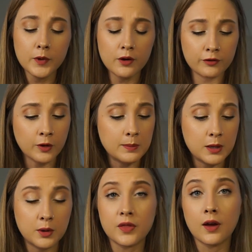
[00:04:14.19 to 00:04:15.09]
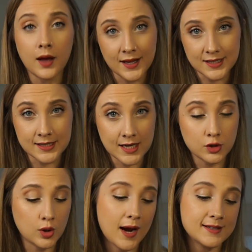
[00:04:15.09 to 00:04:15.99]
For me, with, as I
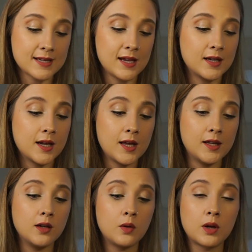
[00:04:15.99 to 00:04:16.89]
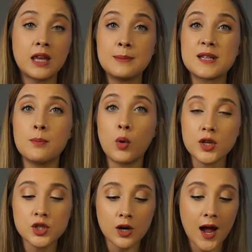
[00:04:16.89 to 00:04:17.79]
said, dry skin, it keeps it
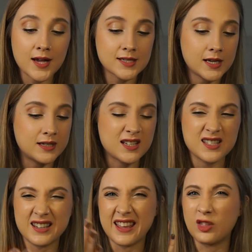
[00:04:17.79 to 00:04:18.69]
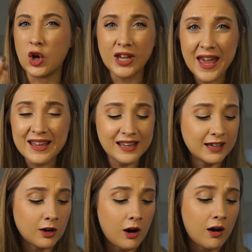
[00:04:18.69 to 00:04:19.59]
moisturized. It doesn't look
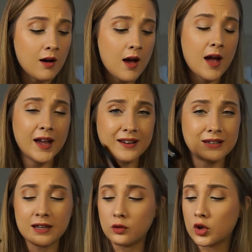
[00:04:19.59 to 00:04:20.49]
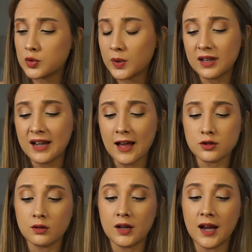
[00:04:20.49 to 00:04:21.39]
cakey at all. It looks really
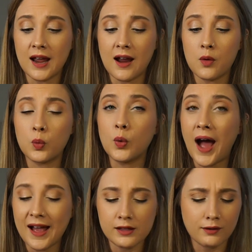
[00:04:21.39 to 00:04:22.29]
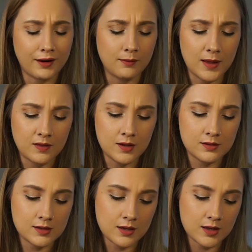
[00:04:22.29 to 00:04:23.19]
natural, and I highly recommend
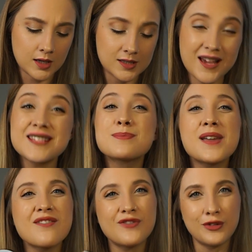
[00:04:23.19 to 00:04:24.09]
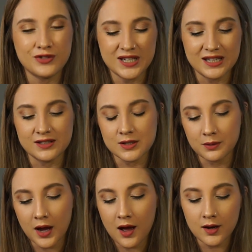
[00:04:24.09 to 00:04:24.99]
this. I think it's SPF 15, so
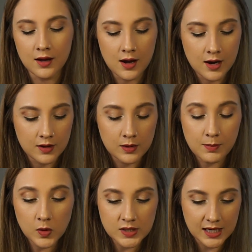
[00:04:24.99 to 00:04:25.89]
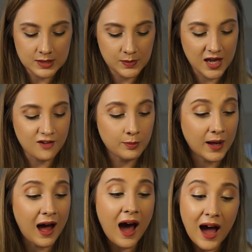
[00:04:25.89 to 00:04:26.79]
not the most SPF,
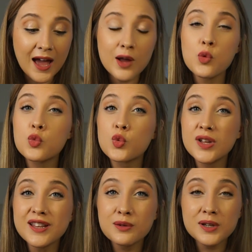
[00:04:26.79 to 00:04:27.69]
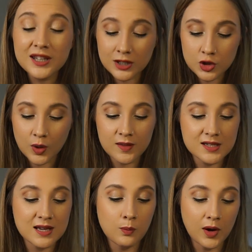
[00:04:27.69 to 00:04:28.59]
but I really enjoy
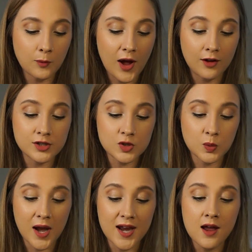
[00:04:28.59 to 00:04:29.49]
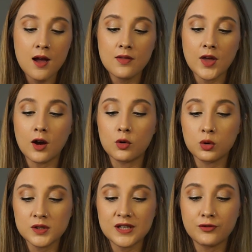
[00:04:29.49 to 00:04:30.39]
this, and Wet n Wild is great. They are
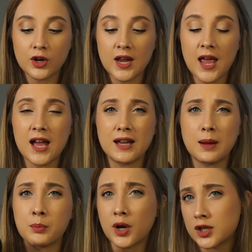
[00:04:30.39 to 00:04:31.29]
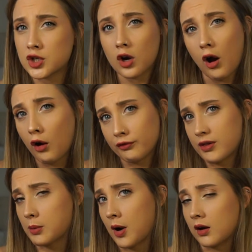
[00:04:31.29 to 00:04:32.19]
cruelty-free, and I'm pretty sure all of
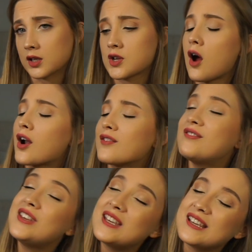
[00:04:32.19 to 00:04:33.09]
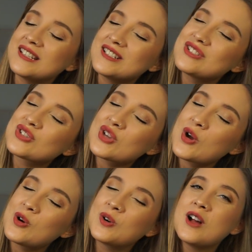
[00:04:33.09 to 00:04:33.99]
their products are vegan.
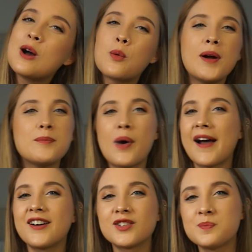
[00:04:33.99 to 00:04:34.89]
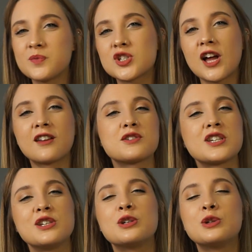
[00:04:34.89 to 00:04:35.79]
So Wet n Wild, shout out
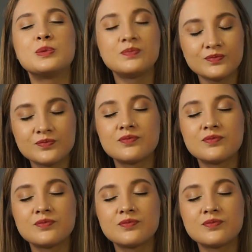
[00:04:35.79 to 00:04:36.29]
to you.